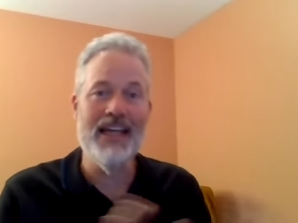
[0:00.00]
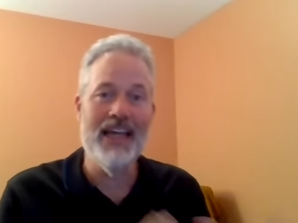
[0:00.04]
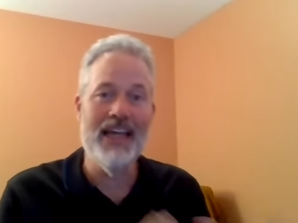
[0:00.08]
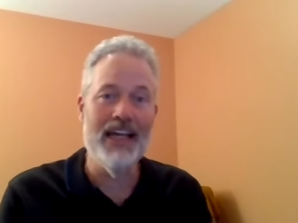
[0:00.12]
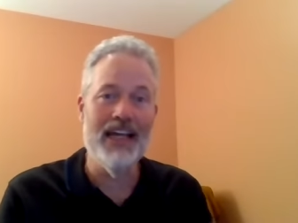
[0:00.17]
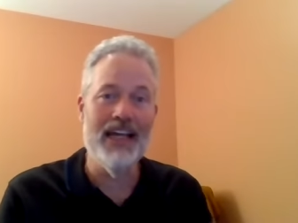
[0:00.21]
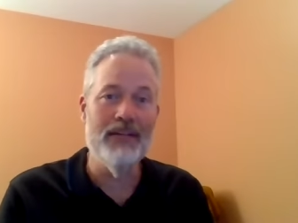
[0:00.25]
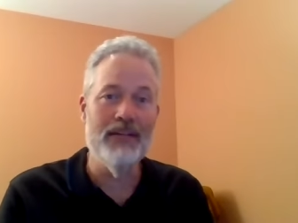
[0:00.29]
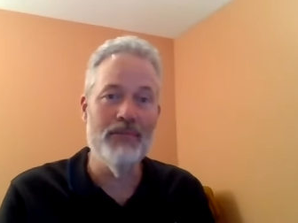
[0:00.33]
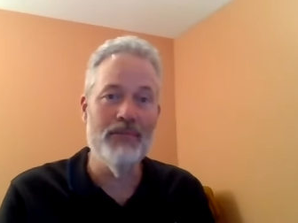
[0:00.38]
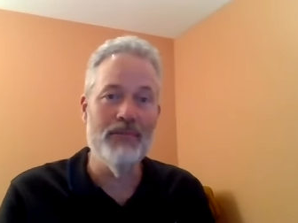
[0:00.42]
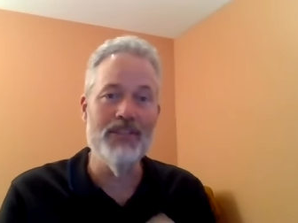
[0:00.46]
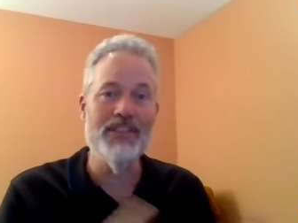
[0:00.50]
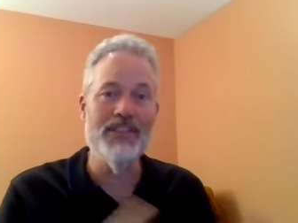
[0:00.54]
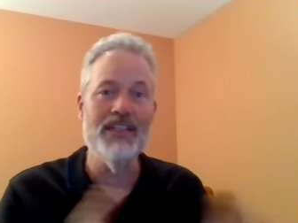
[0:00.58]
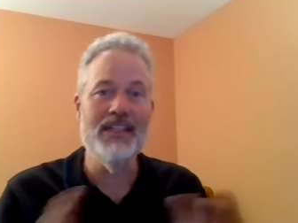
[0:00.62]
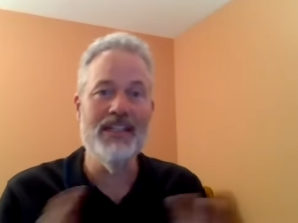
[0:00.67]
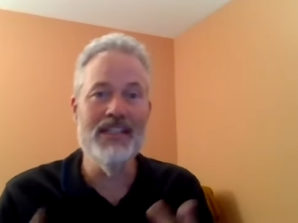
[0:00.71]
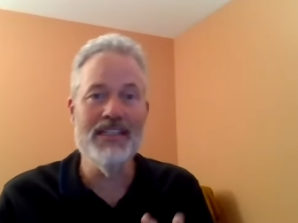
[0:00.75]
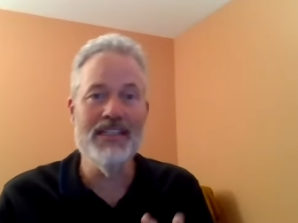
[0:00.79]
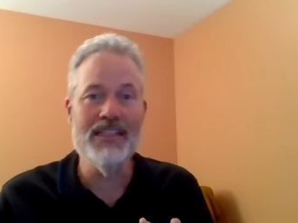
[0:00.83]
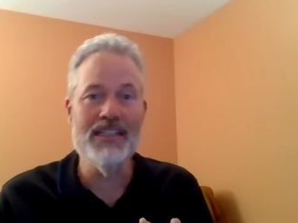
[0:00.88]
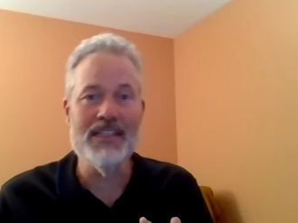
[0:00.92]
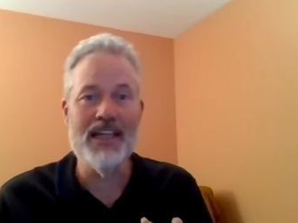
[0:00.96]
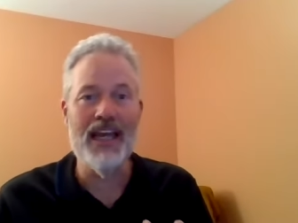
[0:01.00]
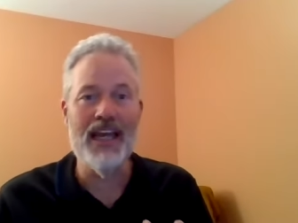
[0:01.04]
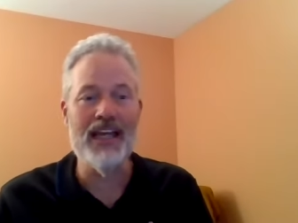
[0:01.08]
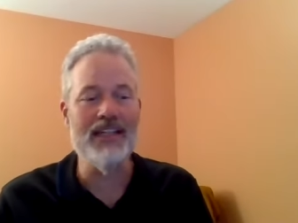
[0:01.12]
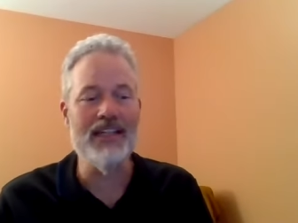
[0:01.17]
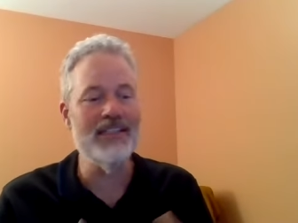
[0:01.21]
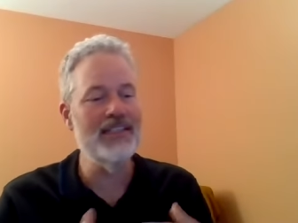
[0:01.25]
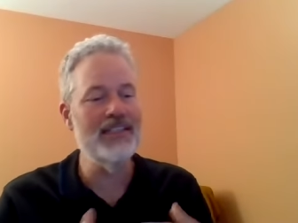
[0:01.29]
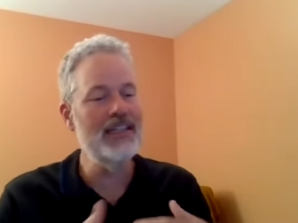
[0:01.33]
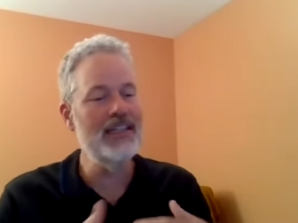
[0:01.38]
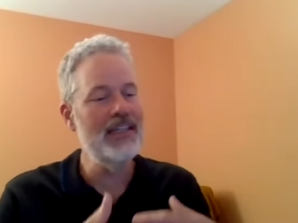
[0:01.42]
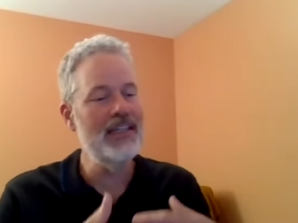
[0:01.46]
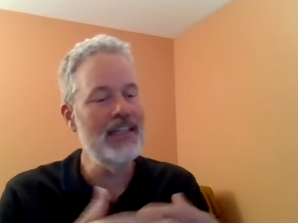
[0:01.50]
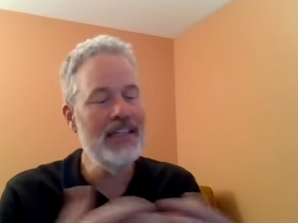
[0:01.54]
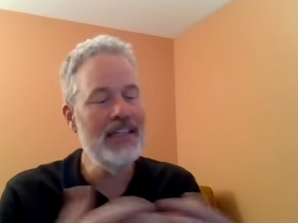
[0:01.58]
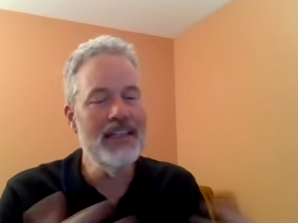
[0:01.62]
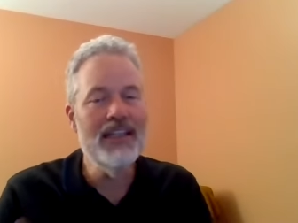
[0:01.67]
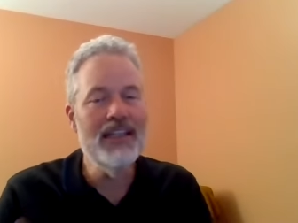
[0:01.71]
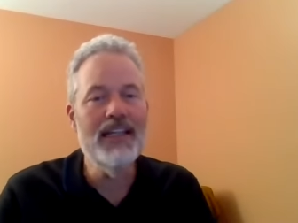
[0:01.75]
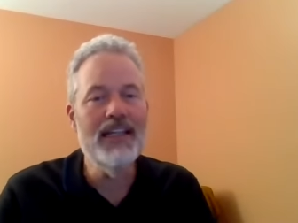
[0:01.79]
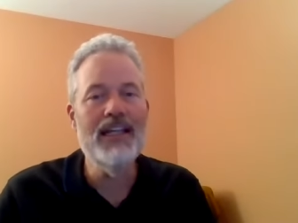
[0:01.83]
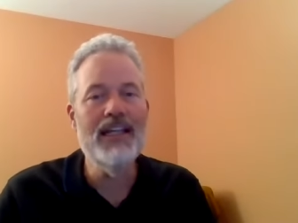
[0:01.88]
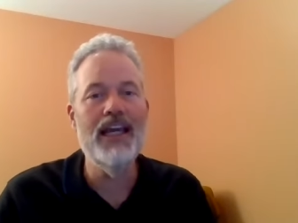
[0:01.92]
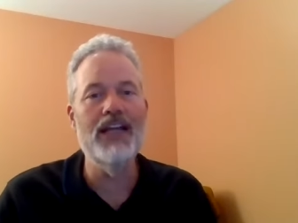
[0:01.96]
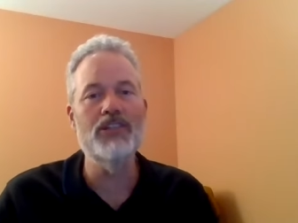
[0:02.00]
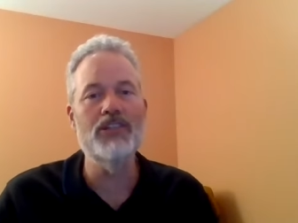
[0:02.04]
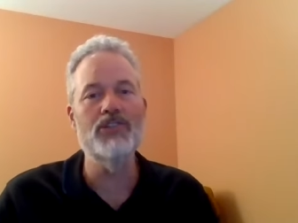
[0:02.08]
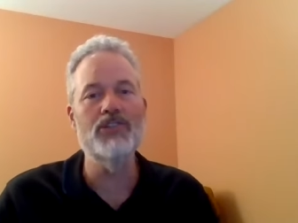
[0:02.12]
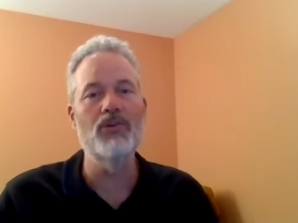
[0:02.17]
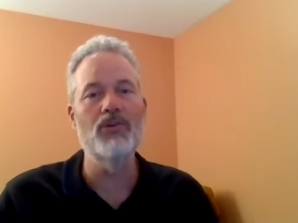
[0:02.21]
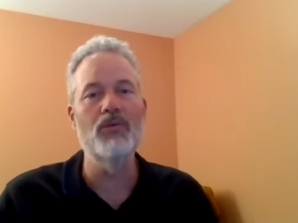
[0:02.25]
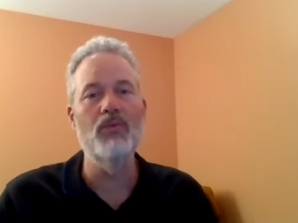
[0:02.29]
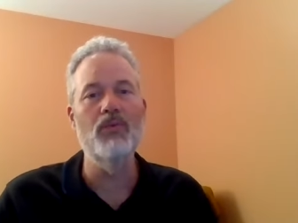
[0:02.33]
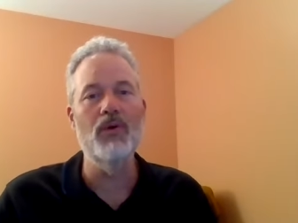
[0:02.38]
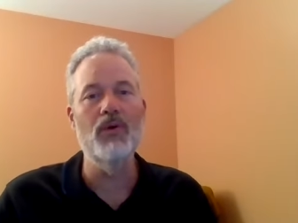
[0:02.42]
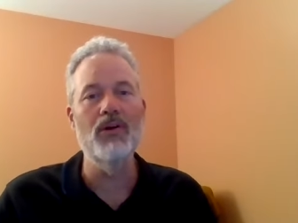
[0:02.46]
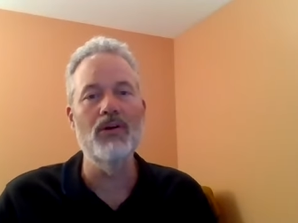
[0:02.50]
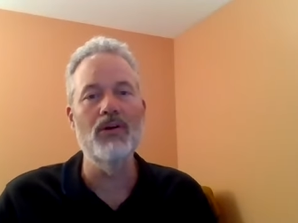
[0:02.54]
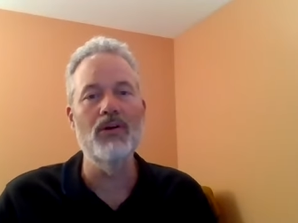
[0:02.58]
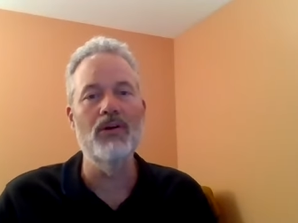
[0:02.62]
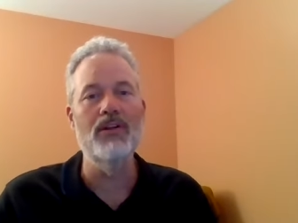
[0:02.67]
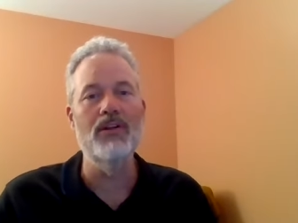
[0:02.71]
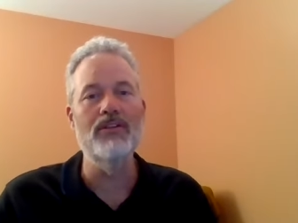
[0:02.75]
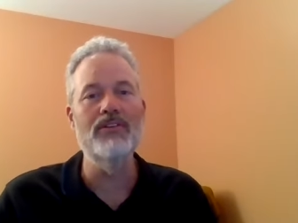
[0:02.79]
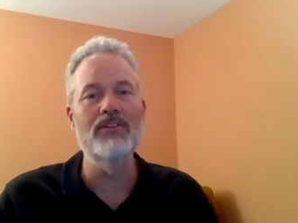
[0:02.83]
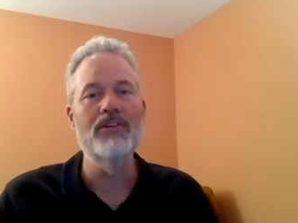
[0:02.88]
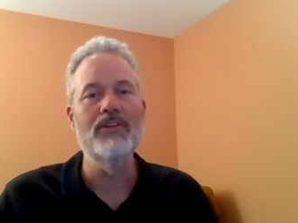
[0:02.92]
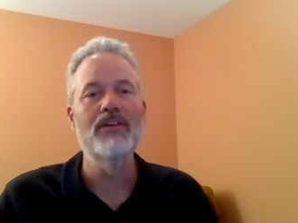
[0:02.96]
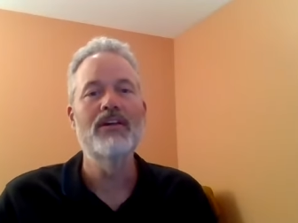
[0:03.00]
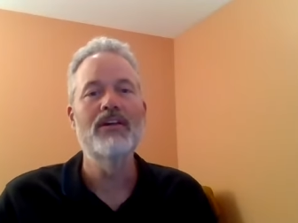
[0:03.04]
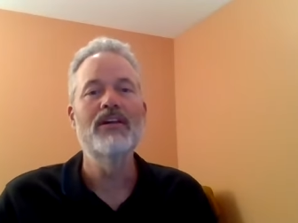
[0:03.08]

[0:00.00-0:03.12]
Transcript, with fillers: animals and insects in the natural world,